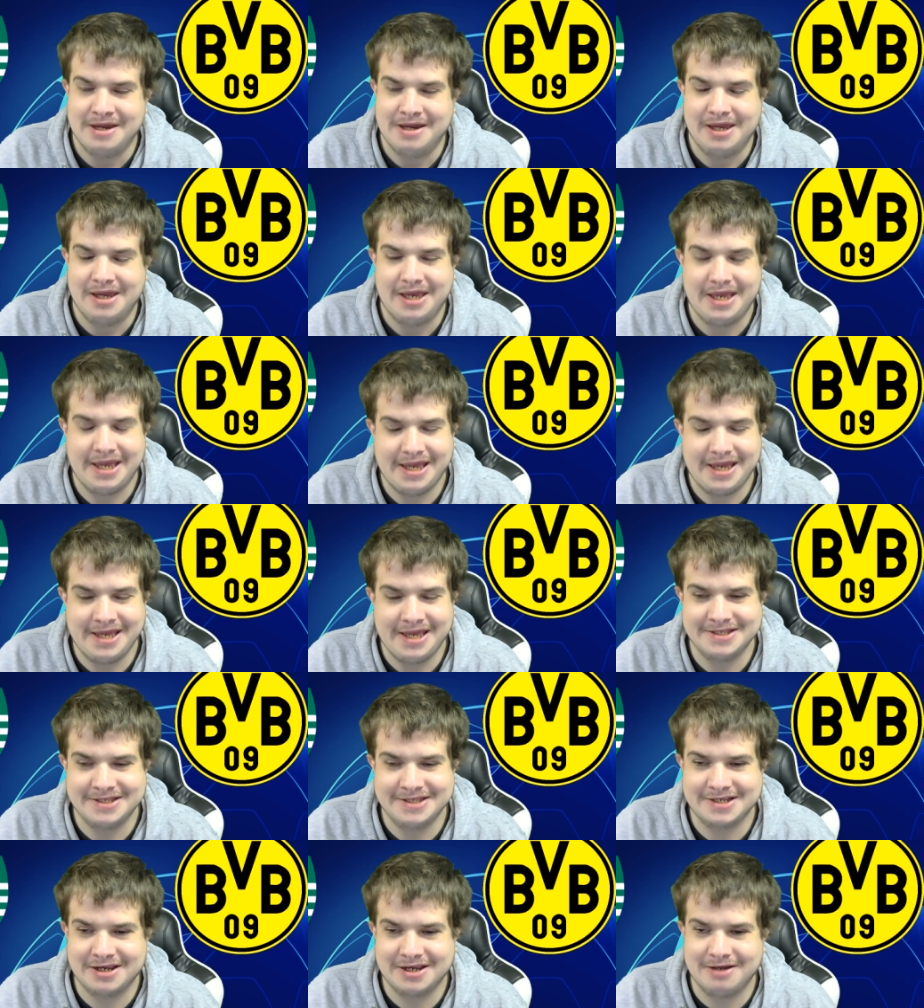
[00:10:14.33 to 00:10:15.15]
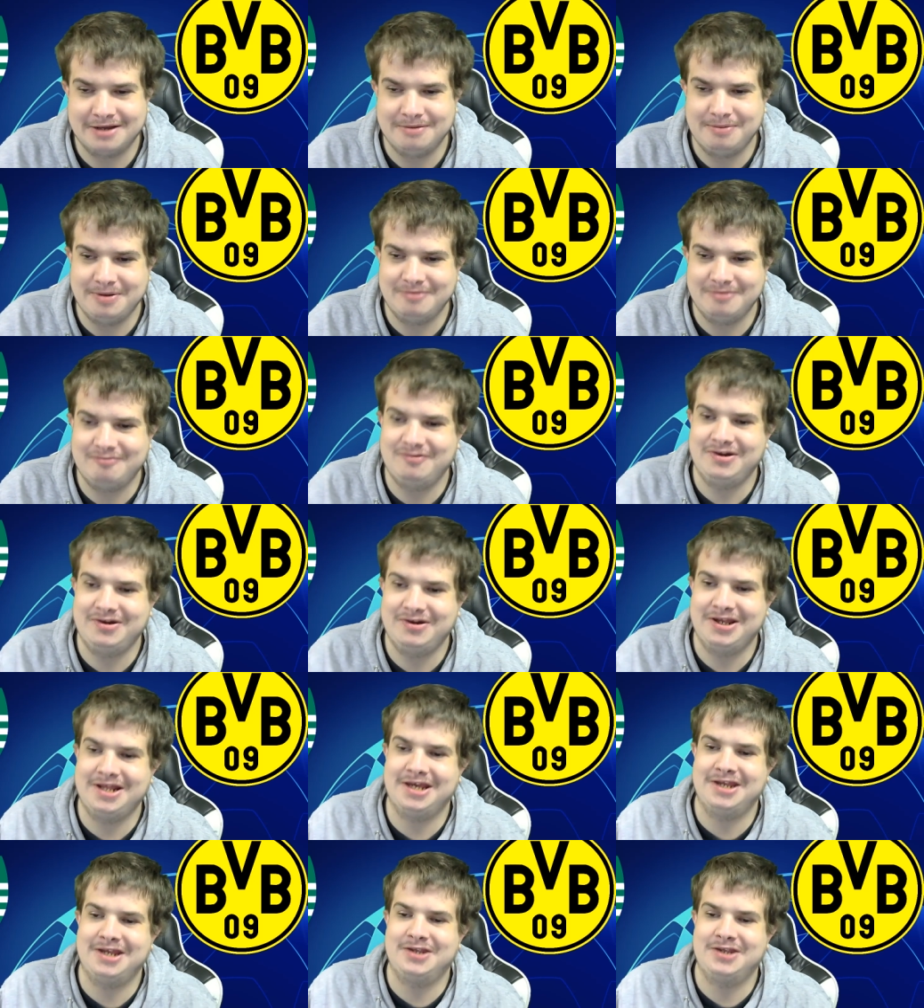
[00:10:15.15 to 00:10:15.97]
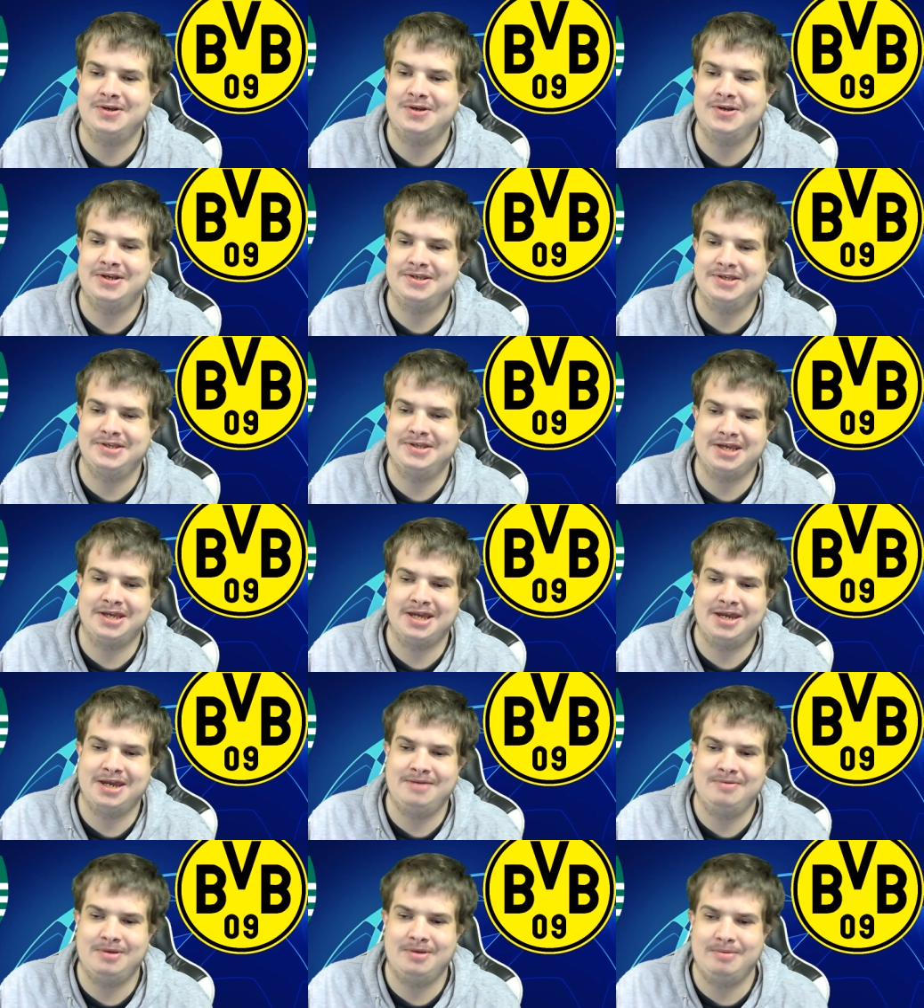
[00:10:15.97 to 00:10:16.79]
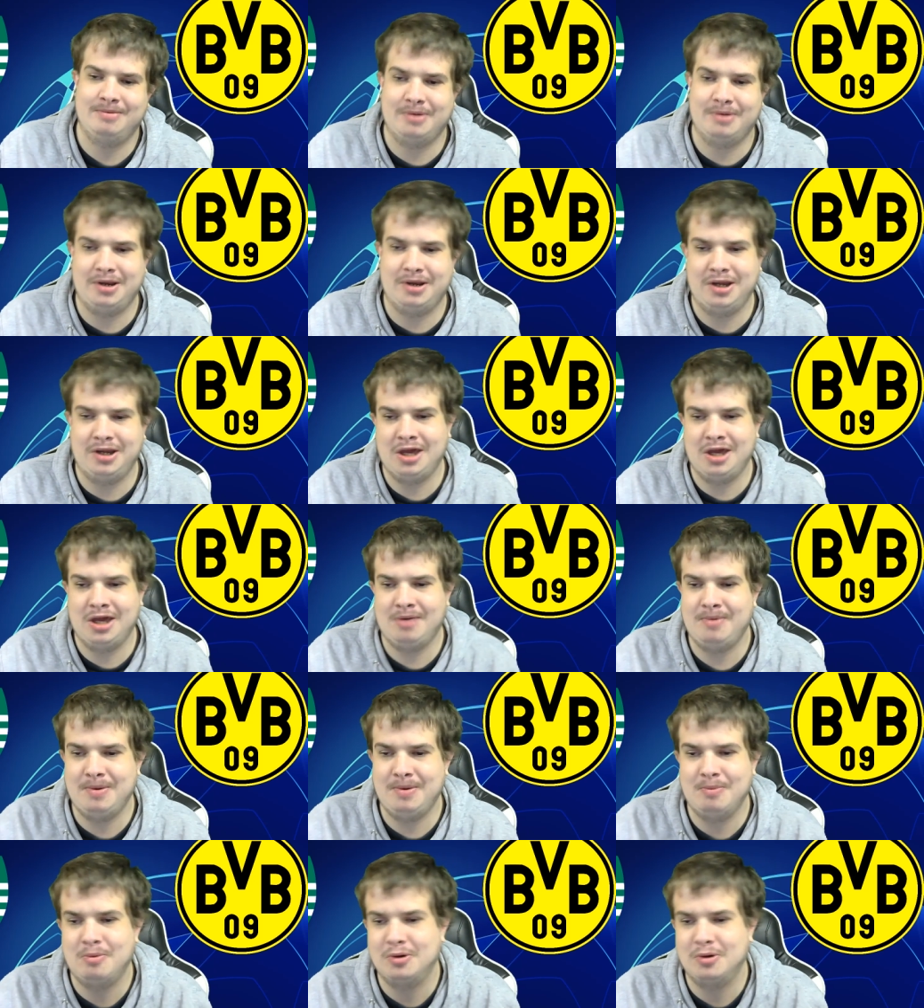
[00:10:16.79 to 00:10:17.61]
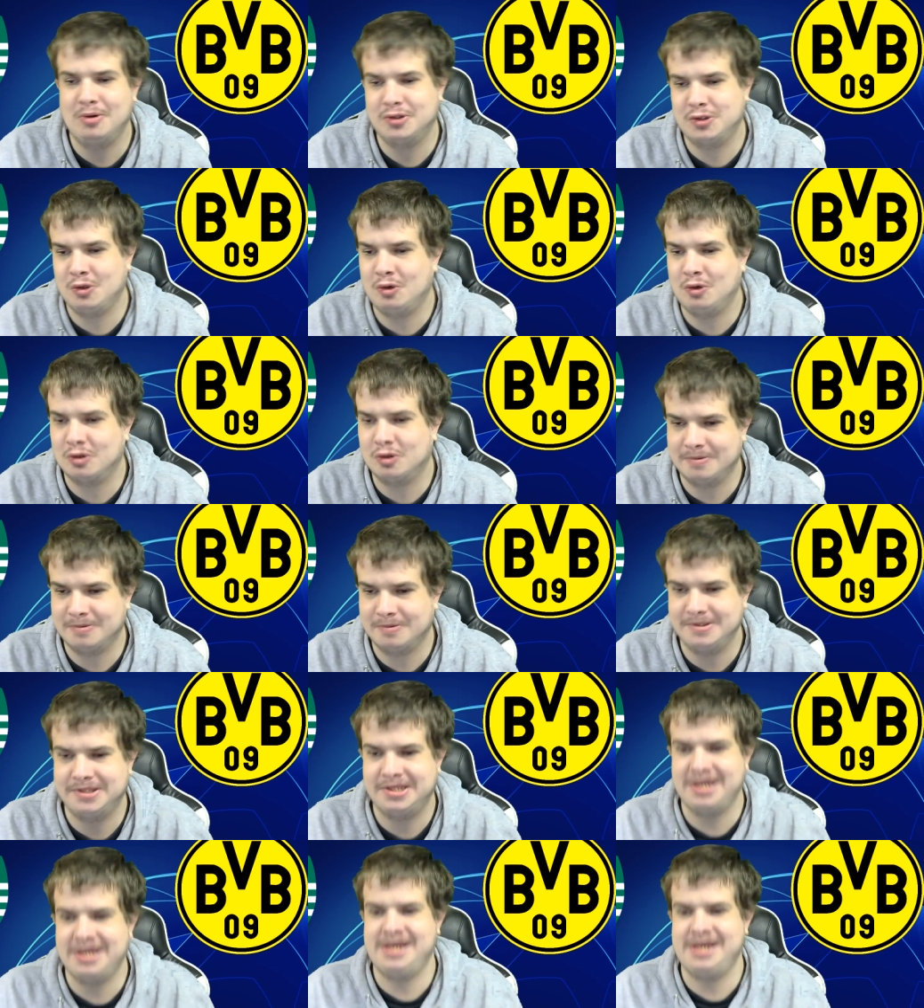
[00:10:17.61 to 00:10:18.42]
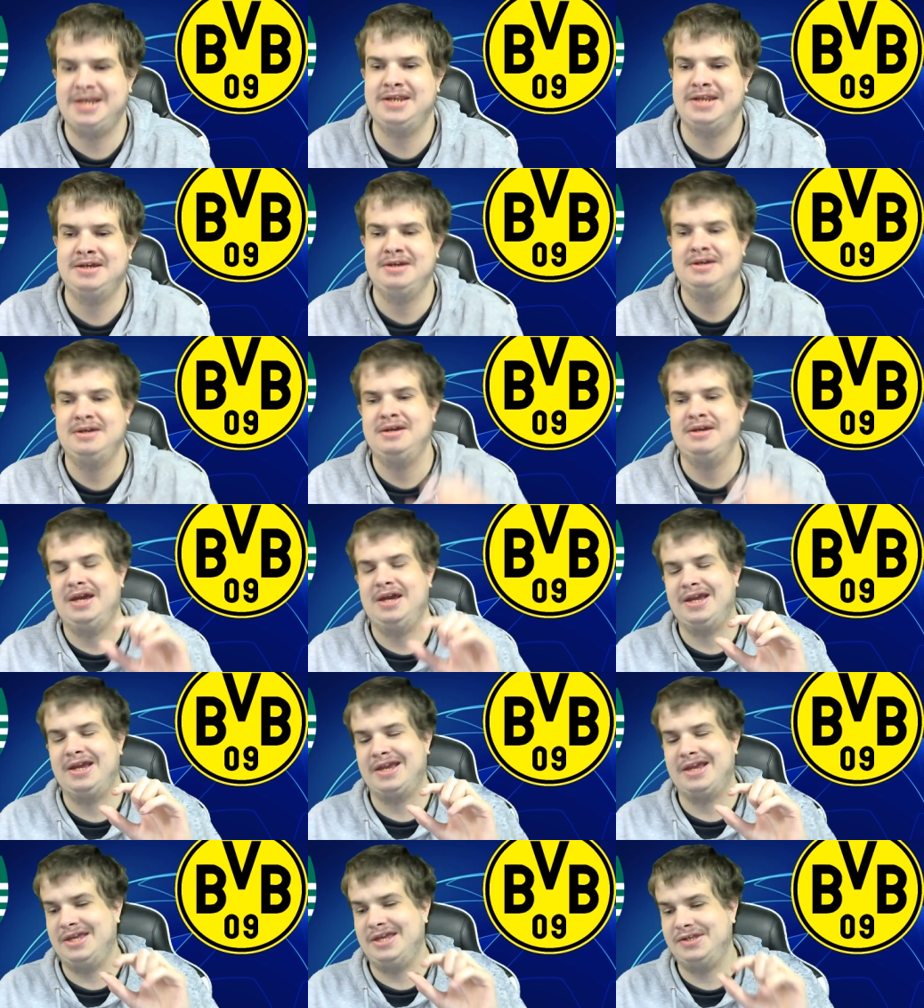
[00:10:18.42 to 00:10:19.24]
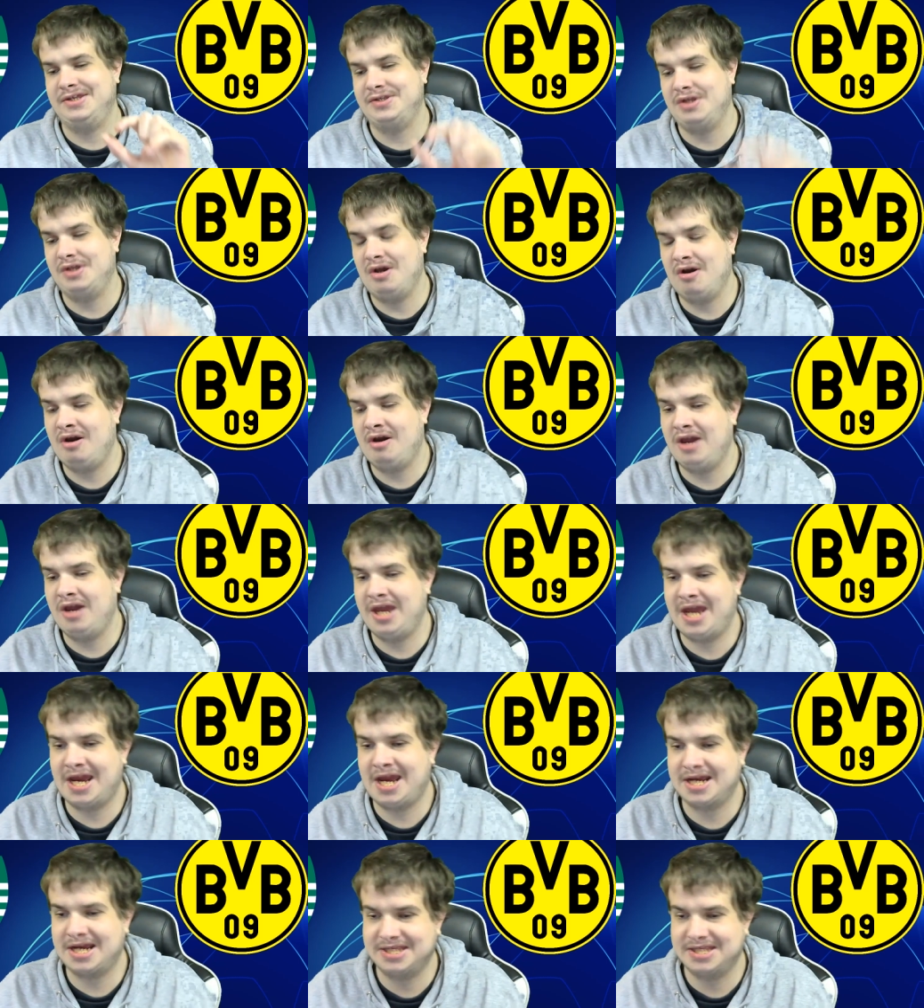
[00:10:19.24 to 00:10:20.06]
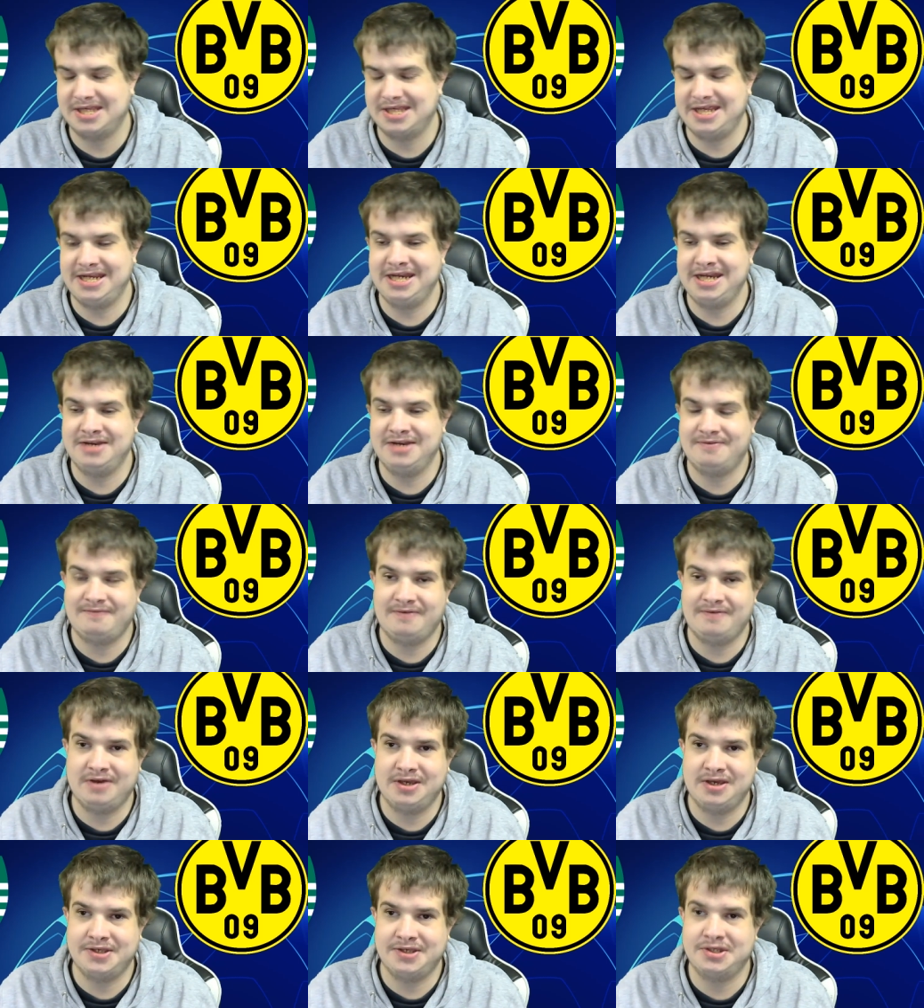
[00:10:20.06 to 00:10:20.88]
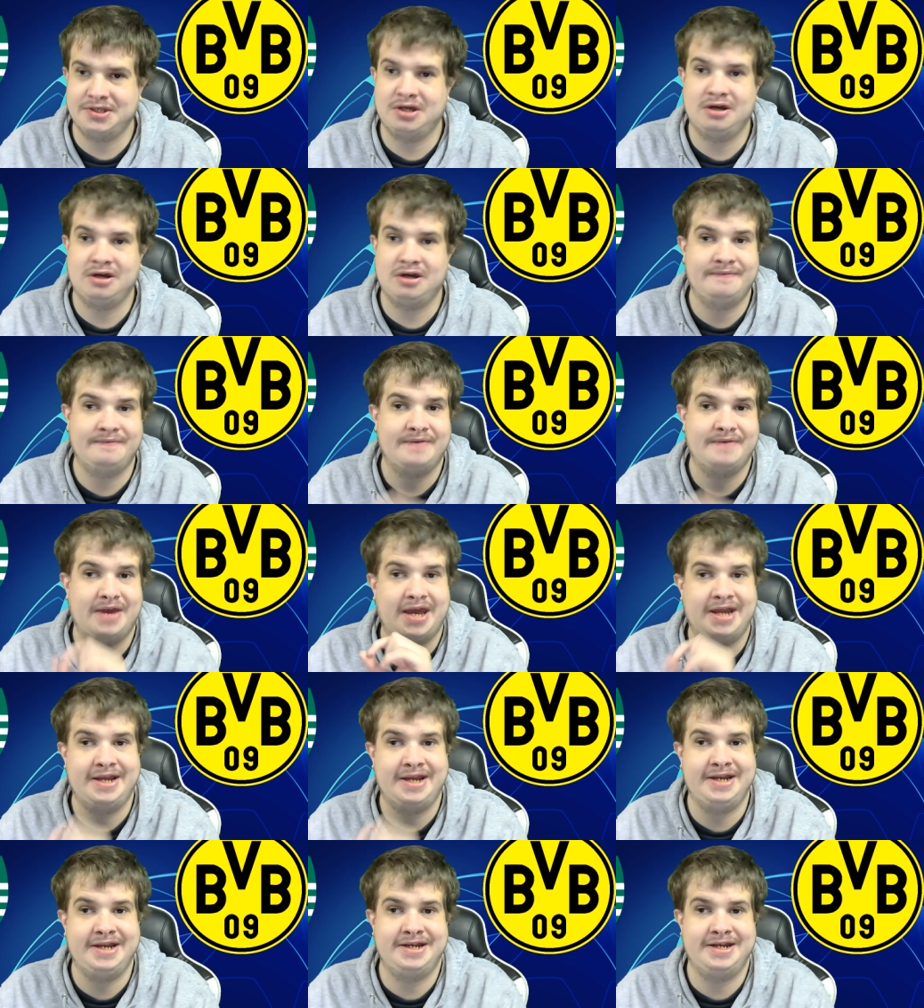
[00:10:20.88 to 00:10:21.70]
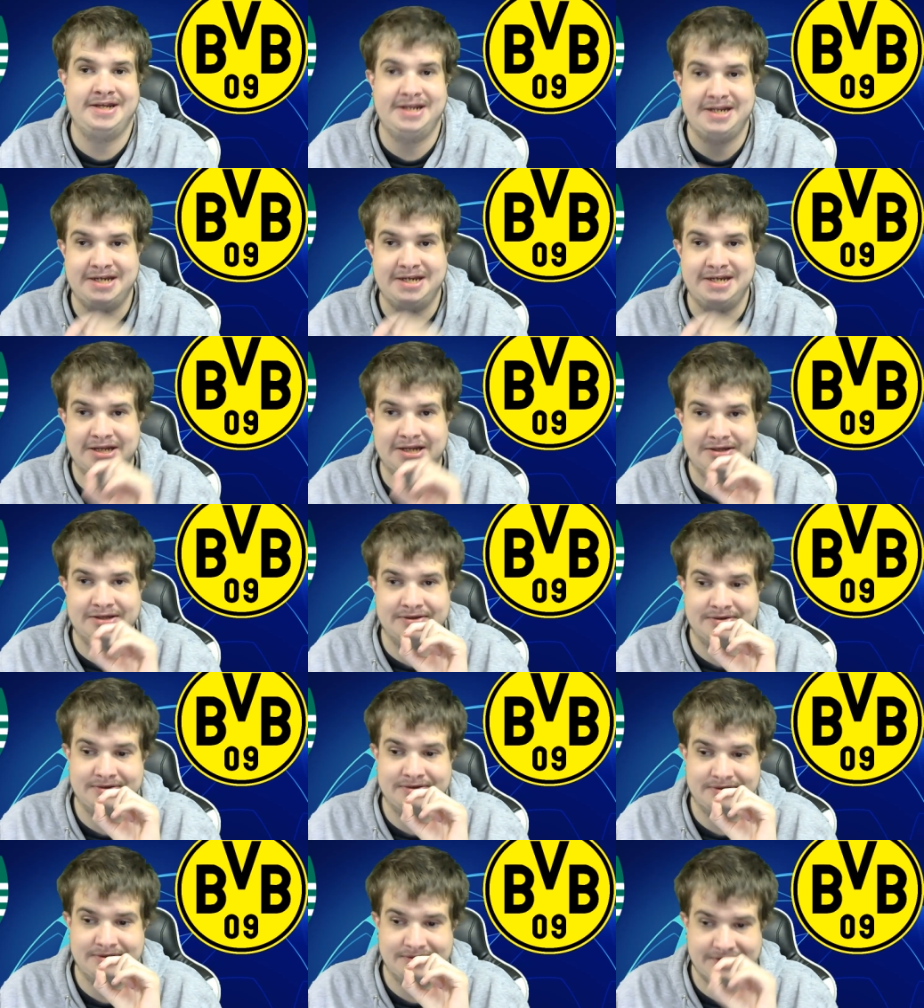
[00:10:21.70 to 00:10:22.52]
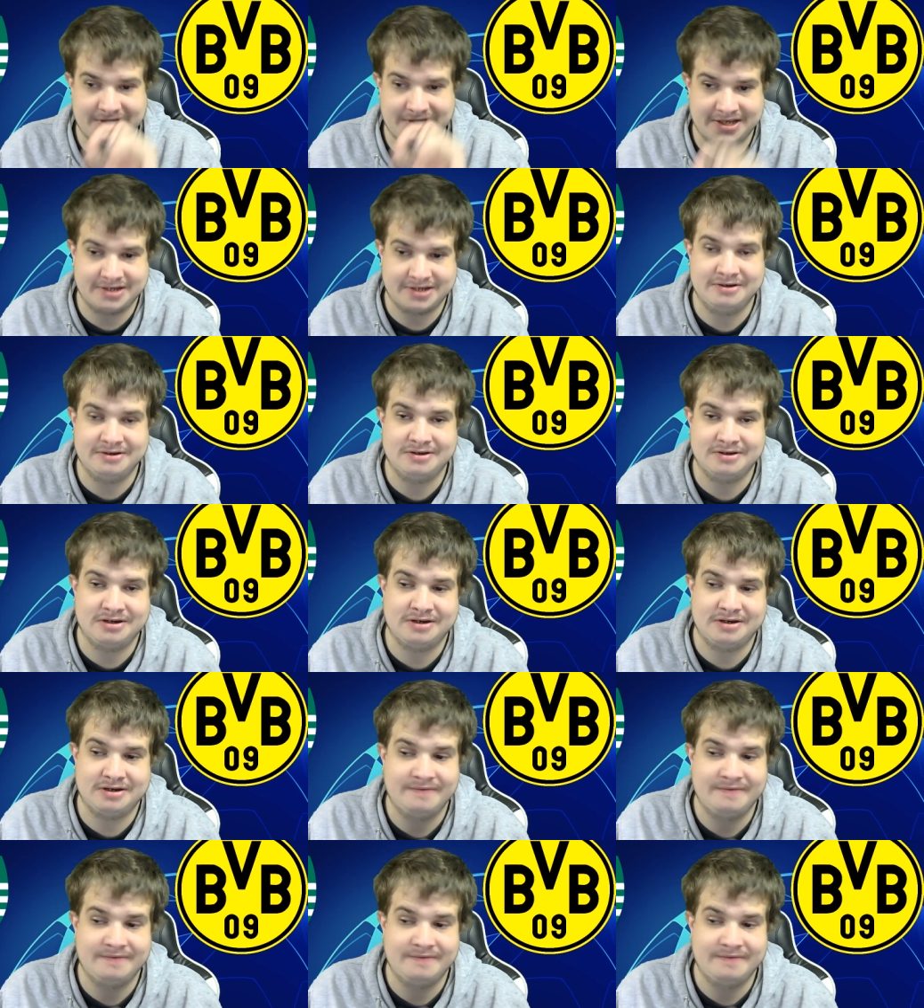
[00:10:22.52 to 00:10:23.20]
It's going to be a really interesting game though, but knowing what Dortmund did against Ajax in the first half and then in the second half,